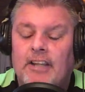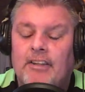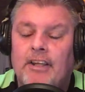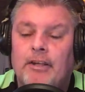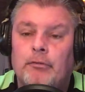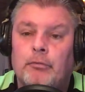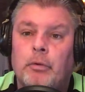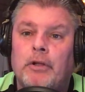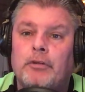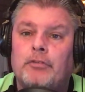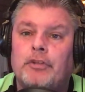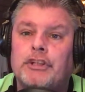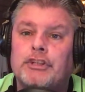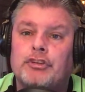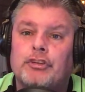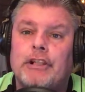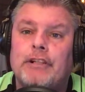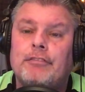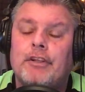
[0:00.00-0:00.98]
They went and
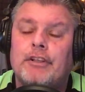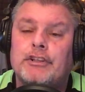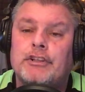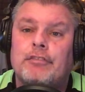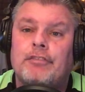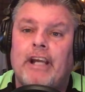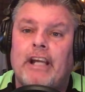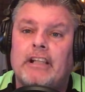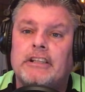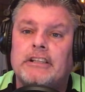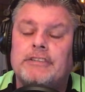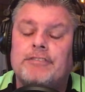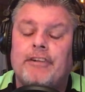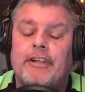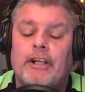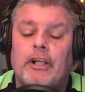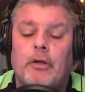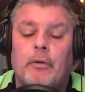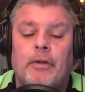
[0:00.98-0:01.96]
retrieved a surveillance
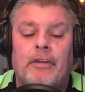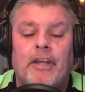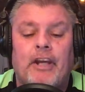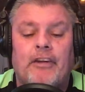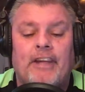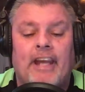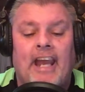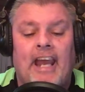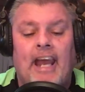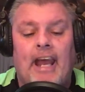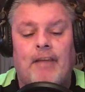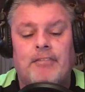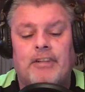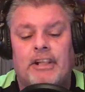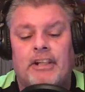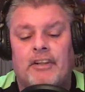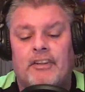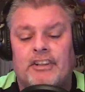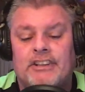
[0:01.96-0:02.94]
video, and there you have
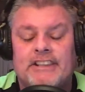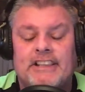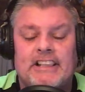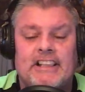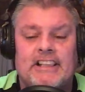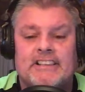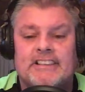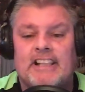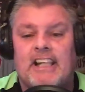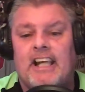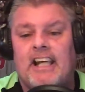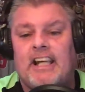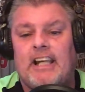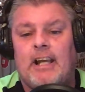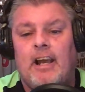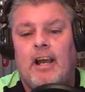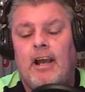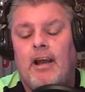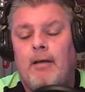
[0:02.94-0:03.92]
it, another TSA